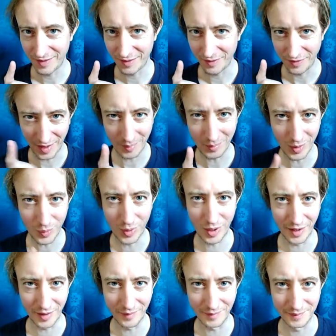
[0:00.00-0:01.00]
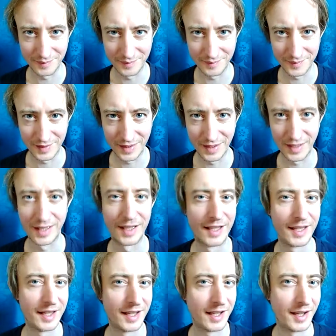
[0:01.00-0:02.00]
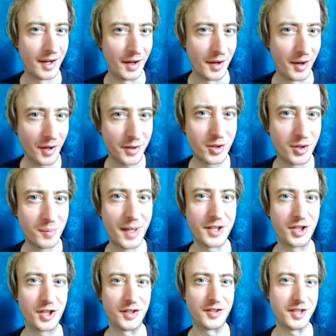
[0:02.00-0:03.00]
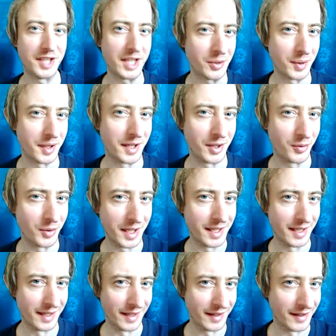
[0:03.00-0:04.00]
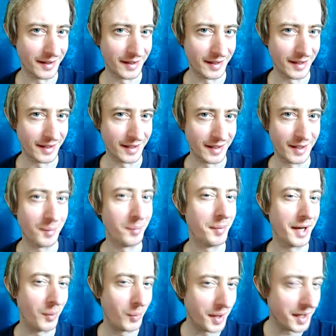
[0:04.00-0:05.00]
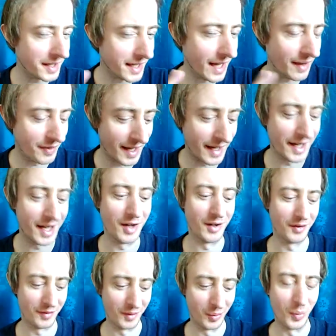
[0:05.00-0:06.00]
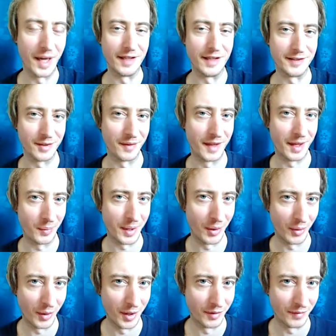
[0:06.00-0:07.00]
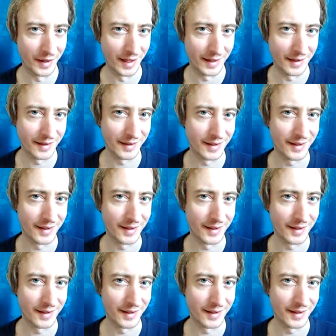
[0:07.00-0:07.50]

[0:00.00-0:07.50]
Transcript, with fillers: Number one, not too much a secret ingredient, but I want to get that out of the way so that we heard of it.